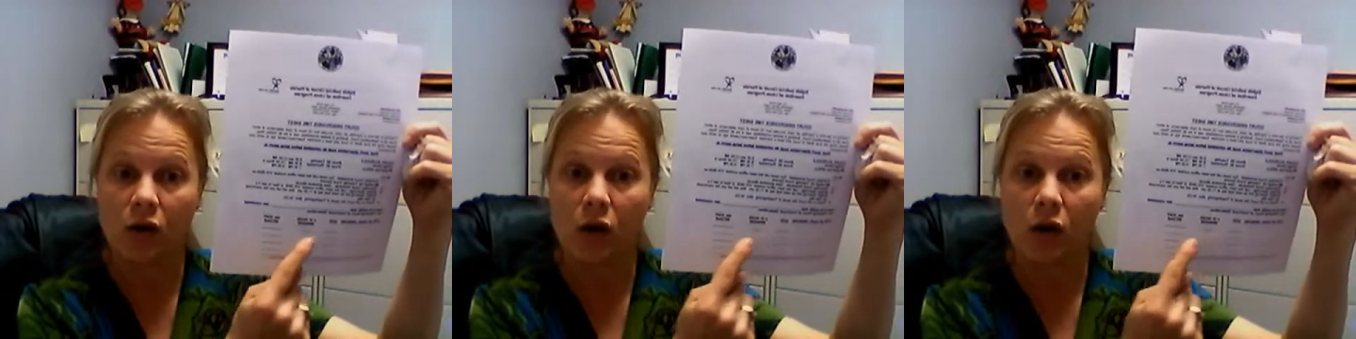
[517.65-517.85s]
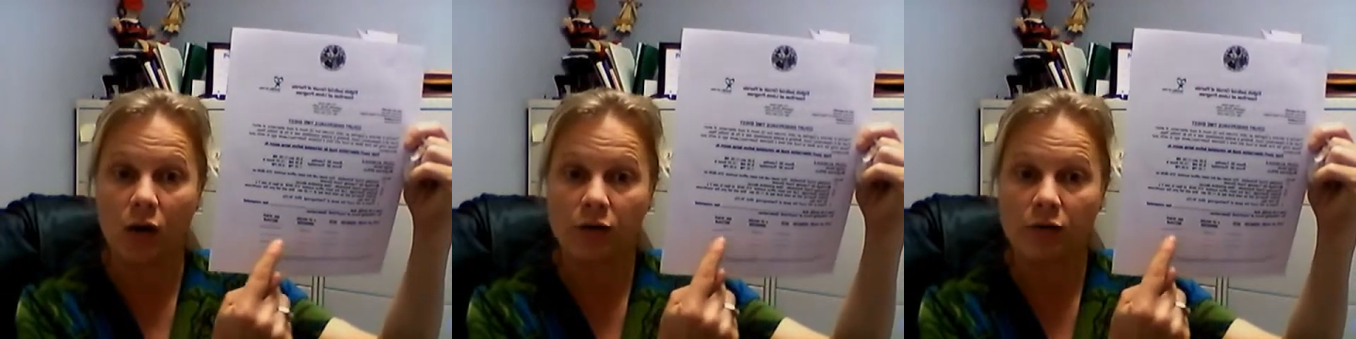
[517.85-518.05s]

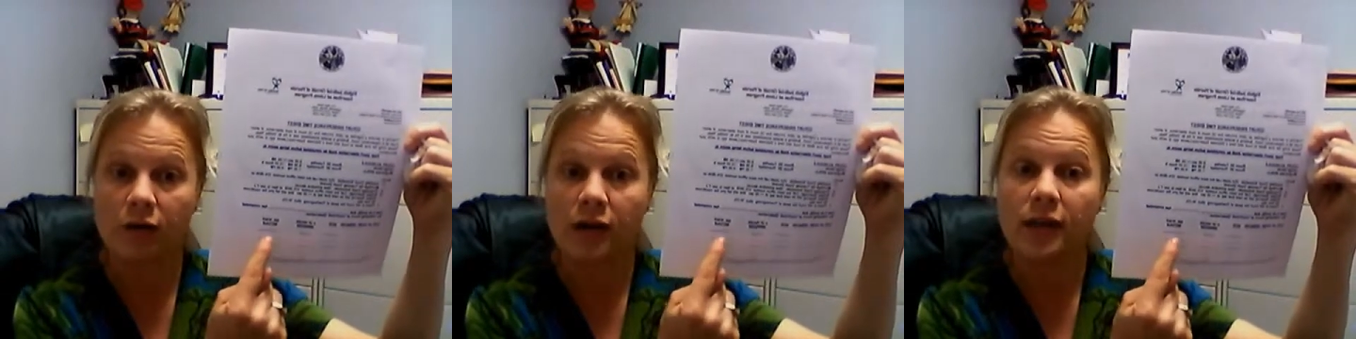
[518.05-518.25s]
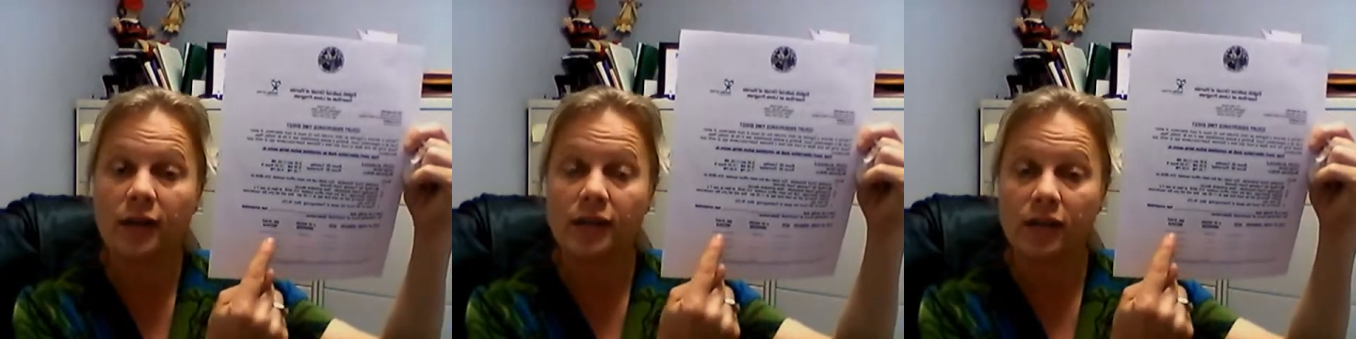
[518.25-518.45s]
off
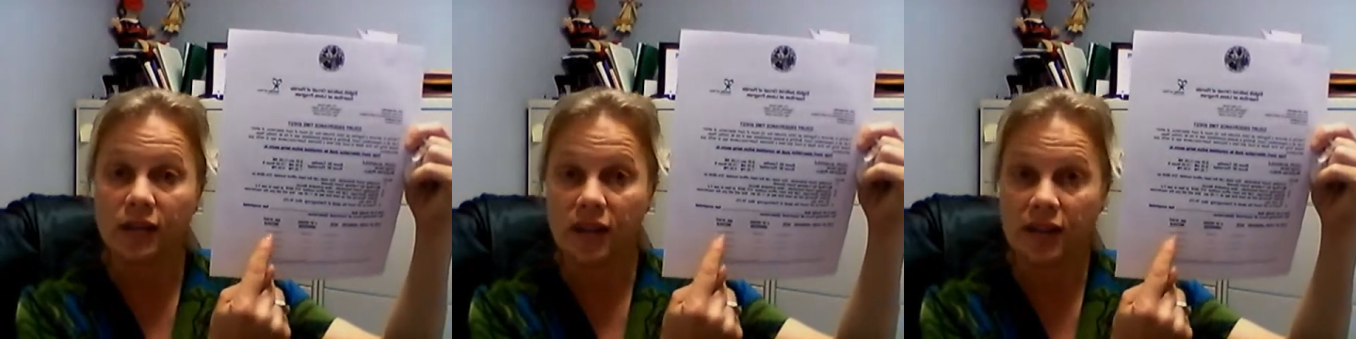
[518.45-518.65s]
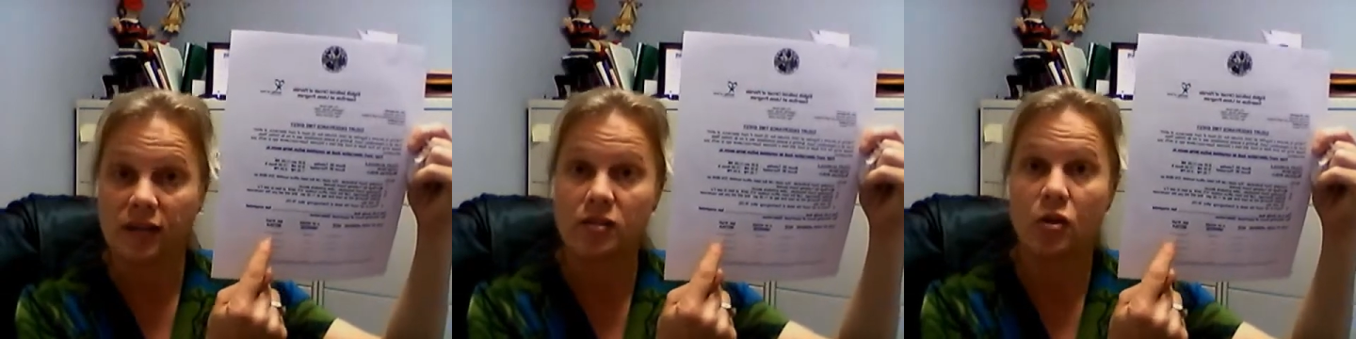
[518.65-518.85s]
that
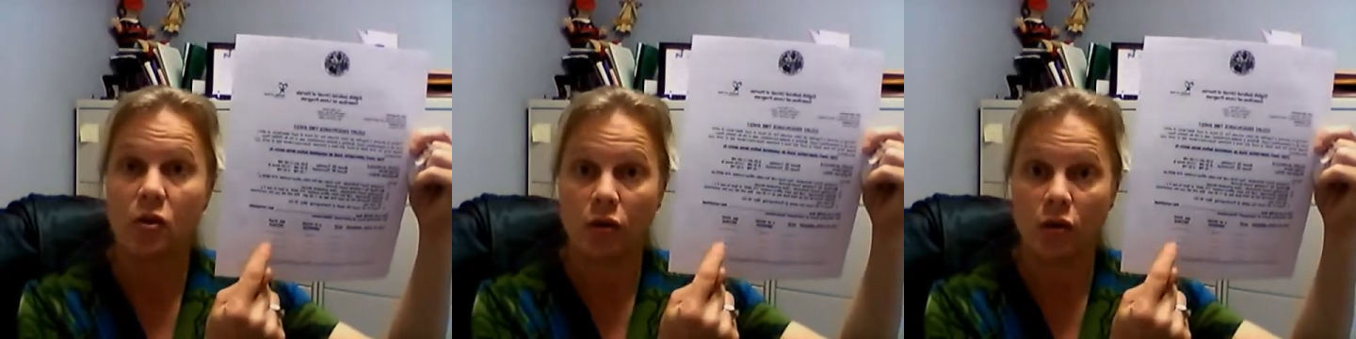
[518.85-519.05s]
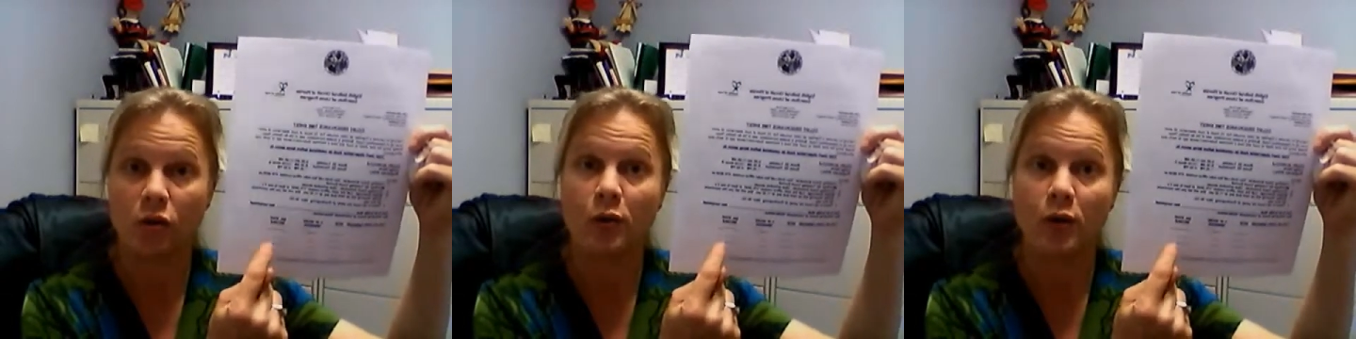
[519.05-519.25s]
they
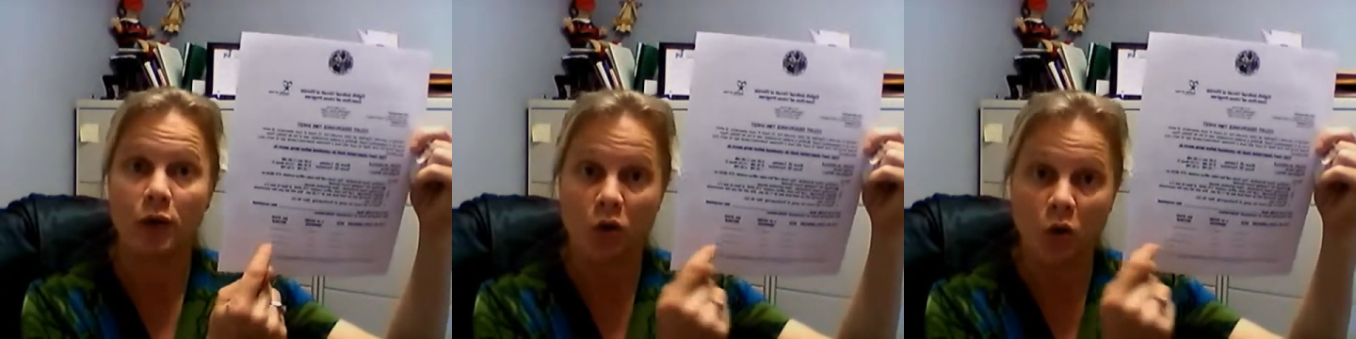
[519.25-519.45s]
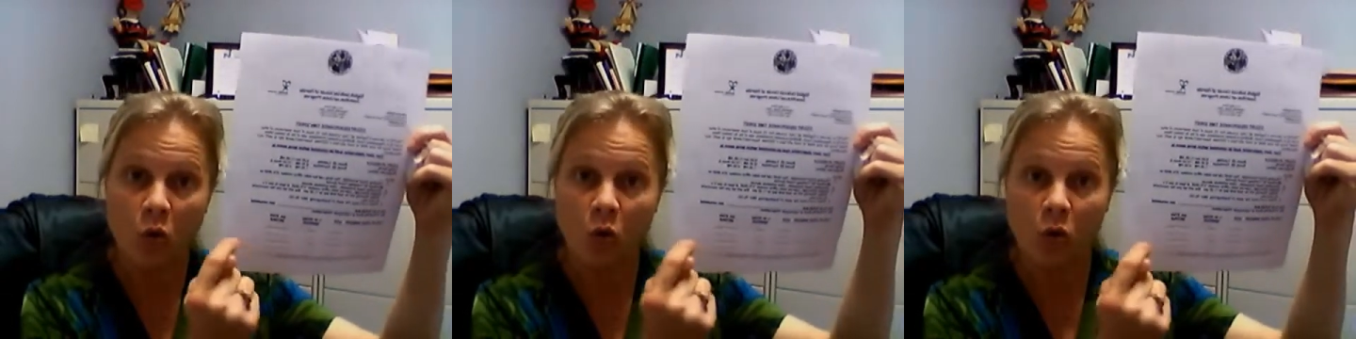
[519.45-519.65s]
saw you in
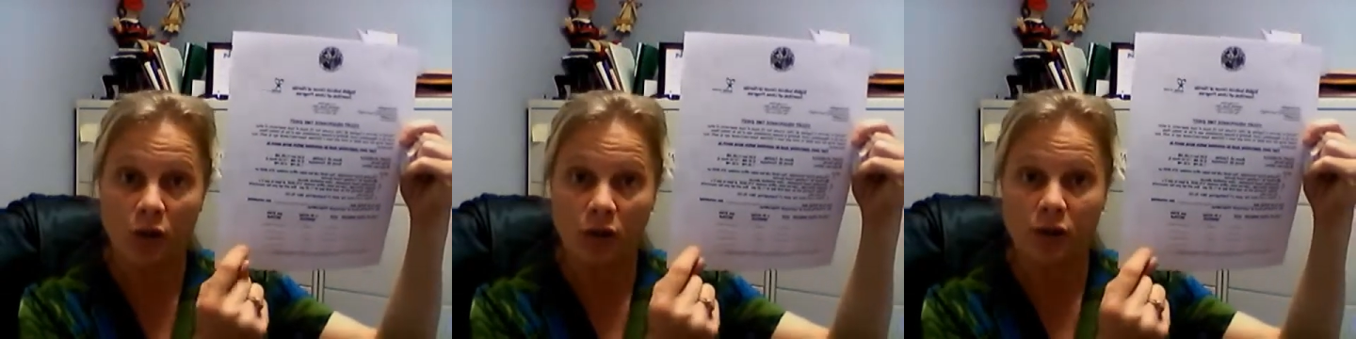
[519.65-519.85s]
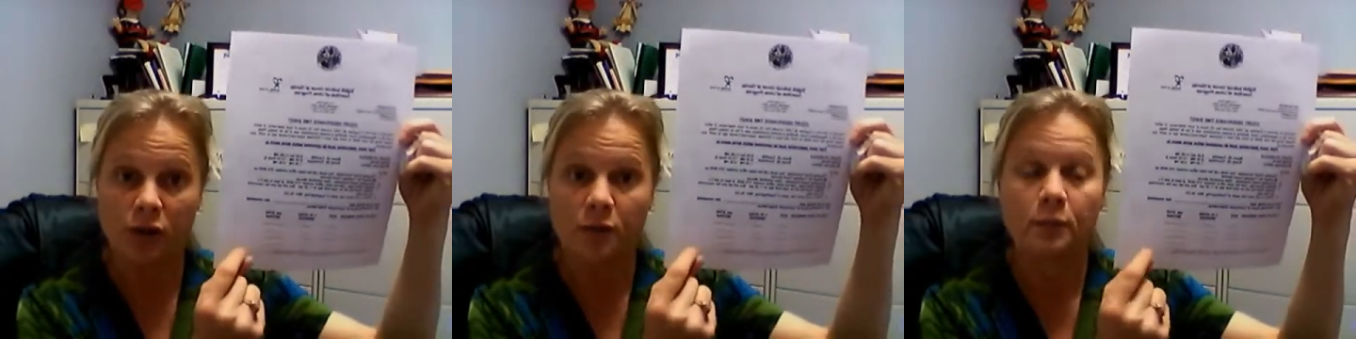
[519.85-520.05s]

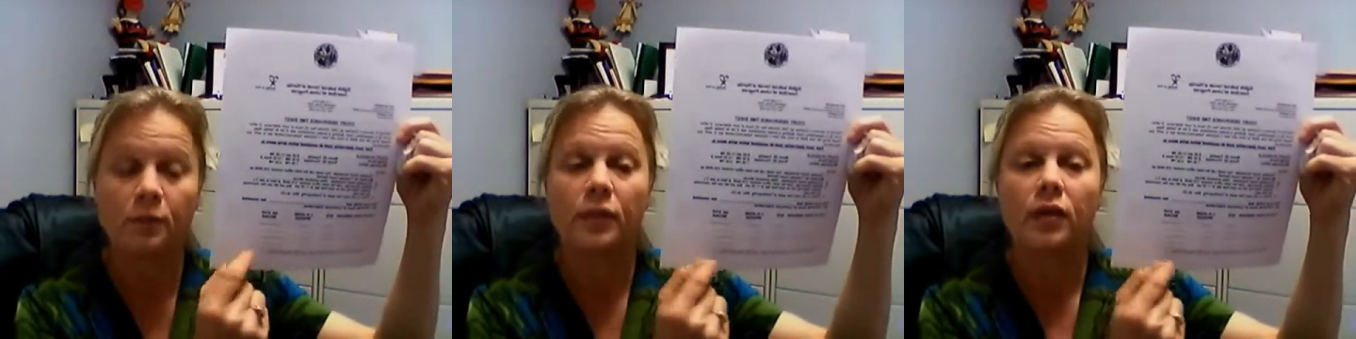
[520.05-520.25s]
court.